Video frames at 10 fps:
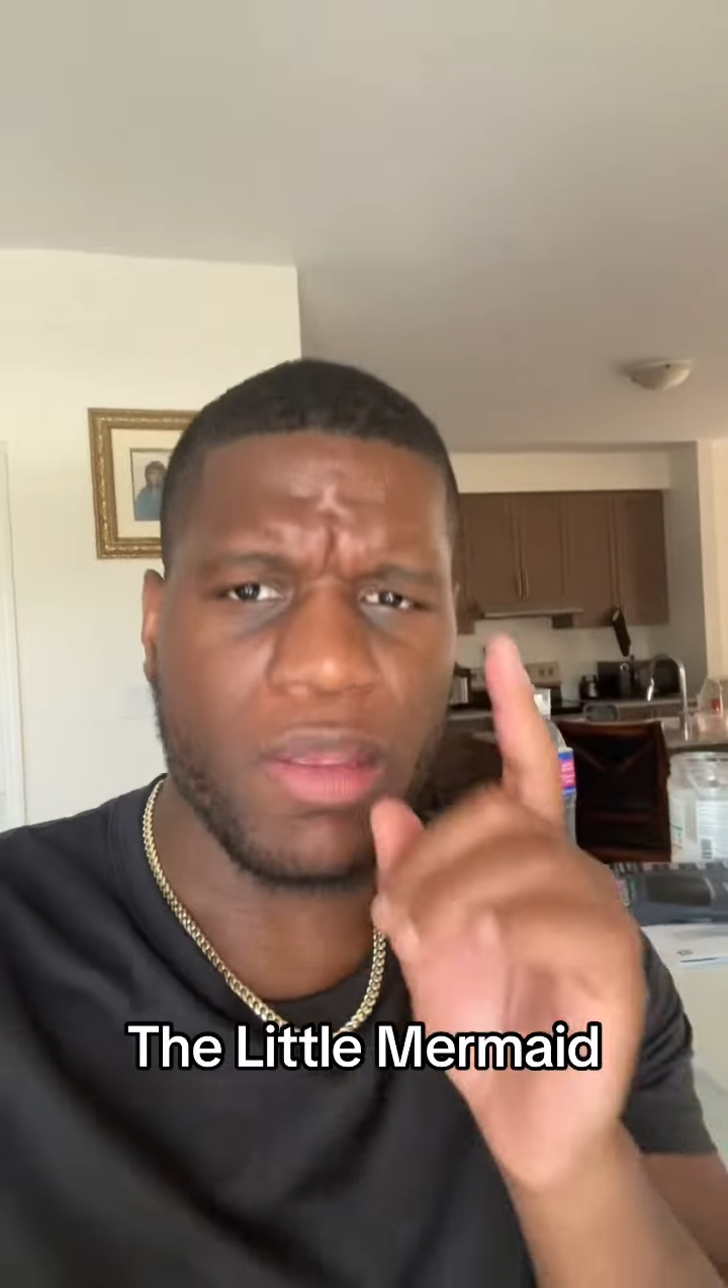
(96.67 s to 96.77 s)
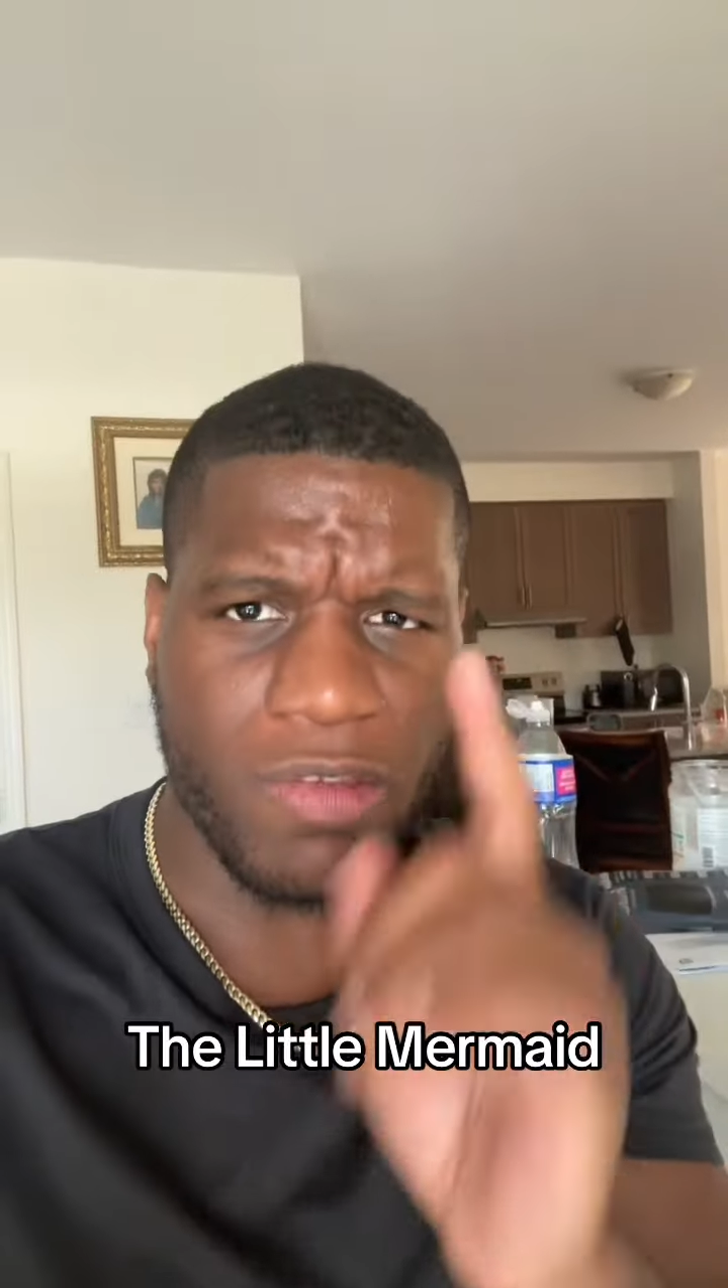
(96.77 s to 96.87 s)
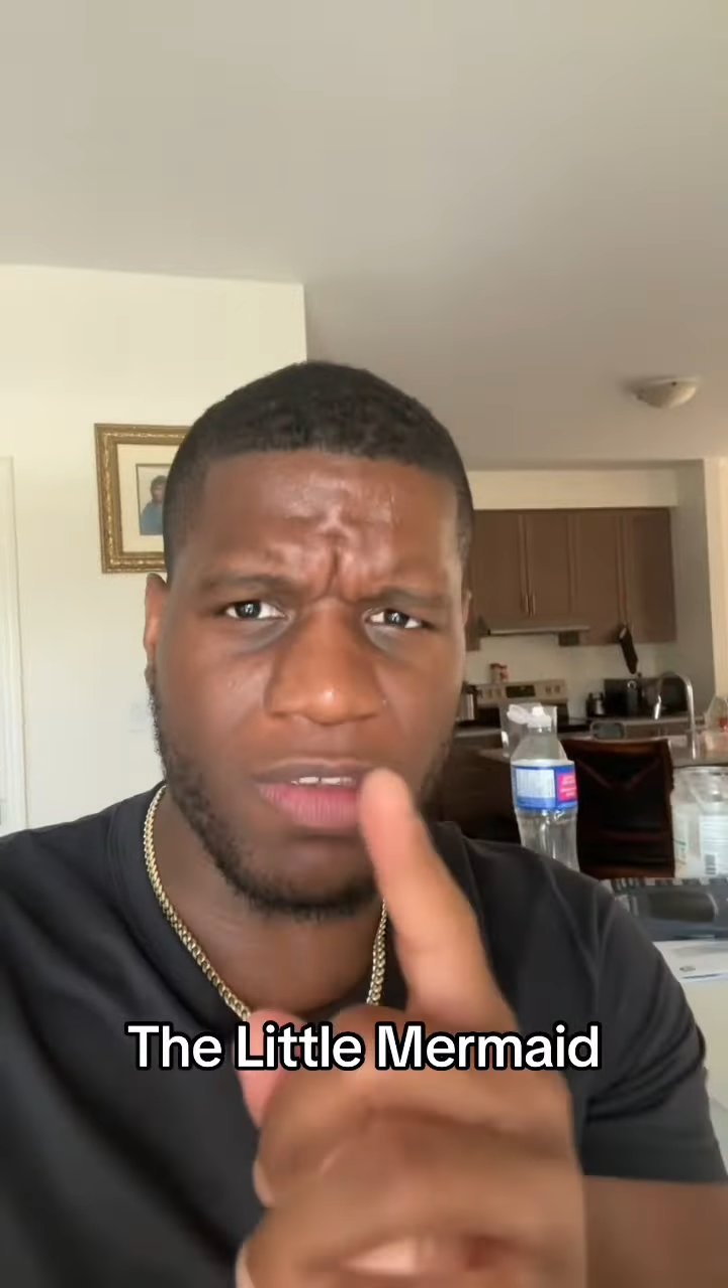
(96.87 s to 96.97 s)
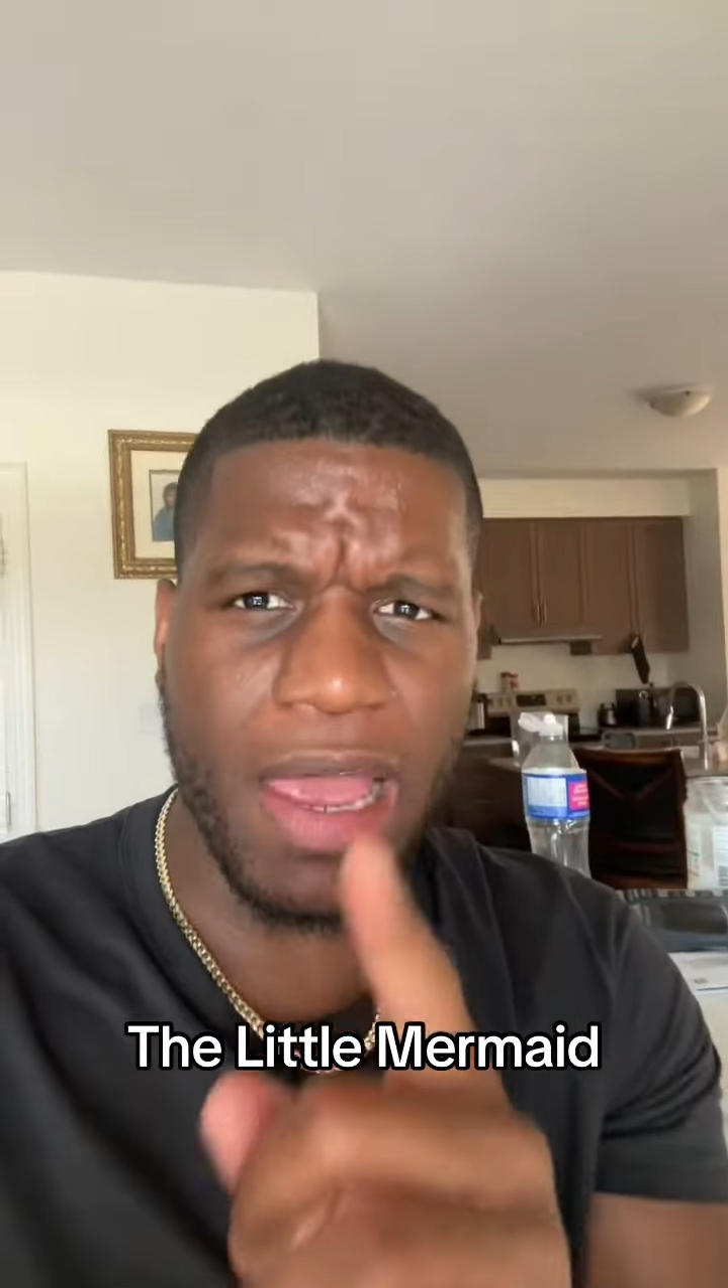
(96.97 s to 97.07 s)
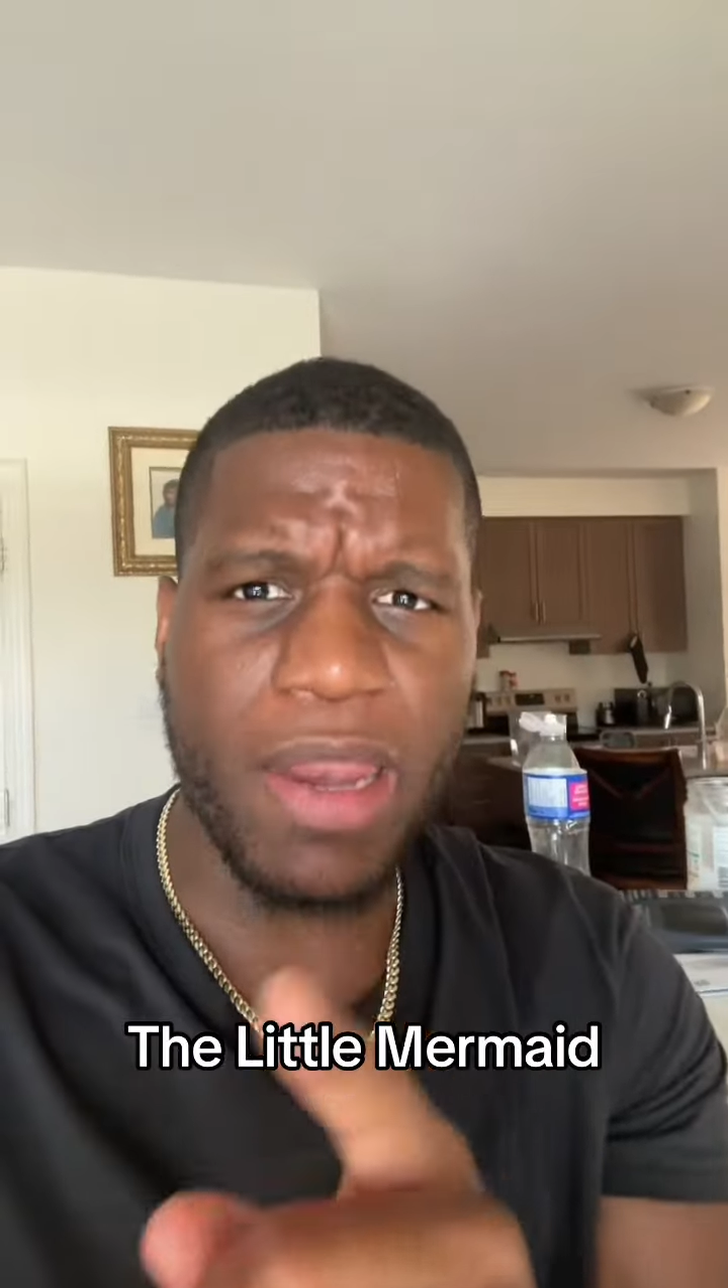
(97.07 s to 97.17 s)

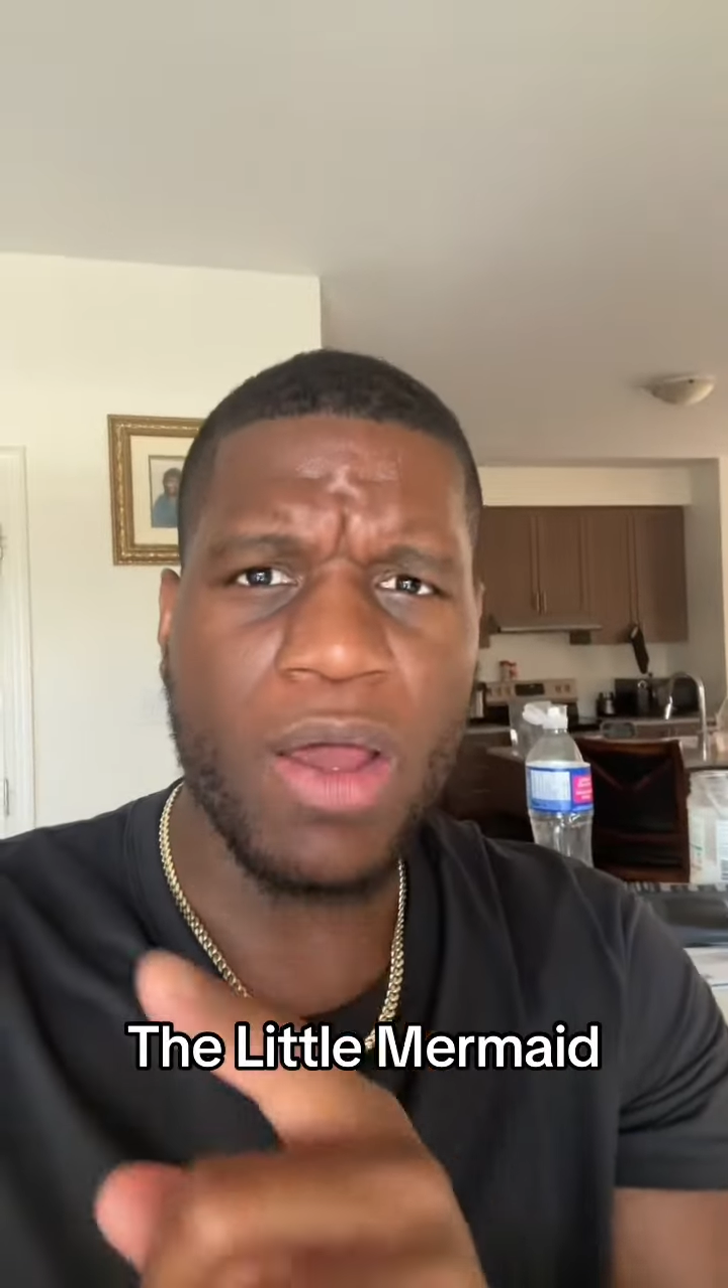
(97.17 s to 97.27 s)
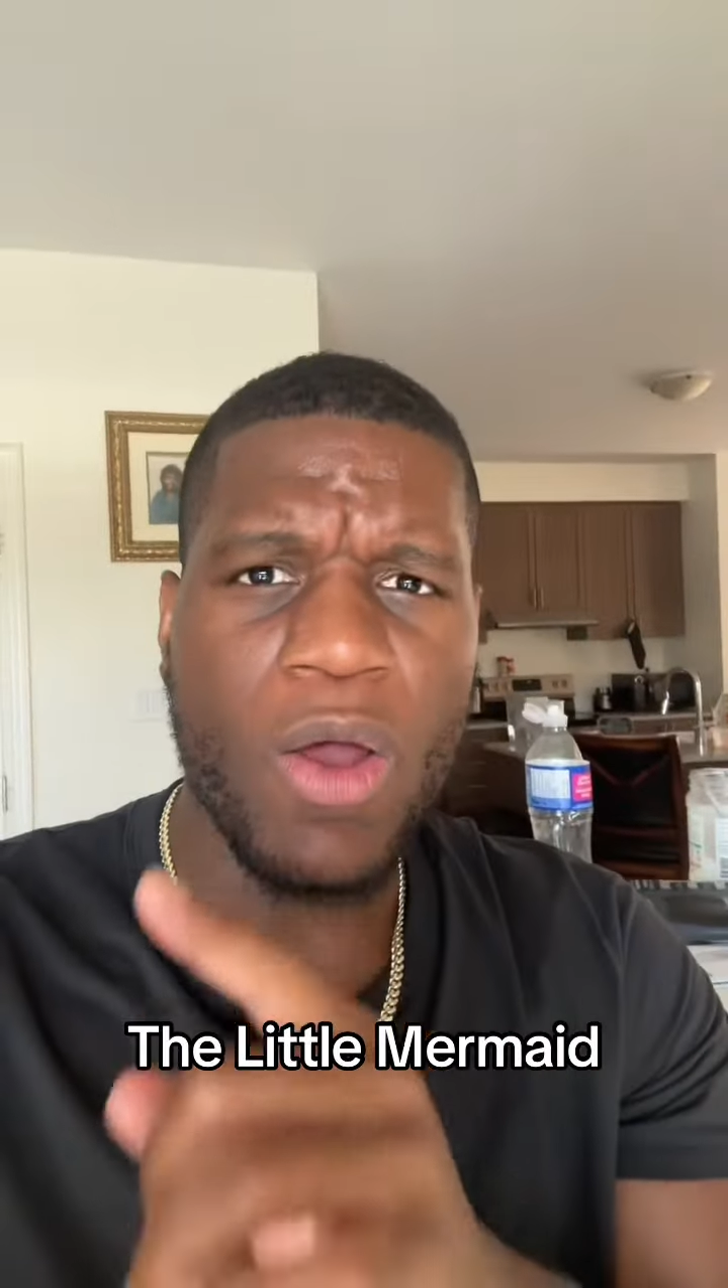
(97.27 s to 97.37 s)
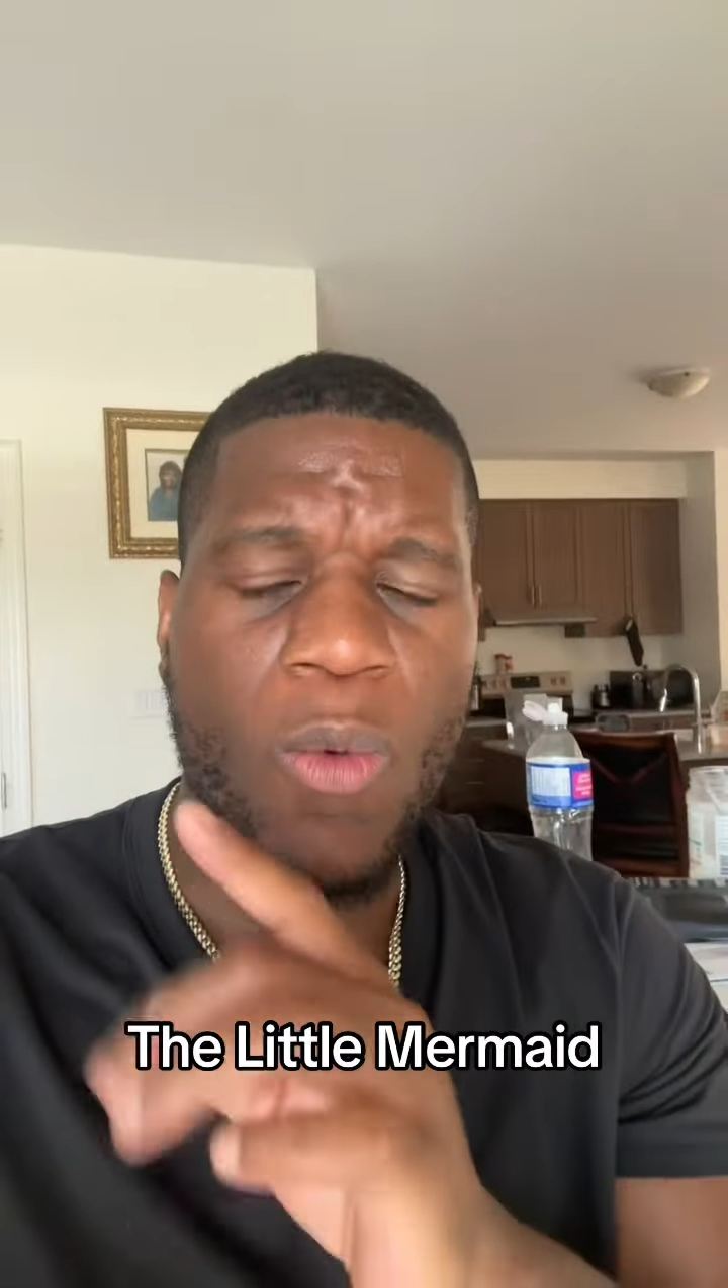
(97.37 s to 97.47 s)
said,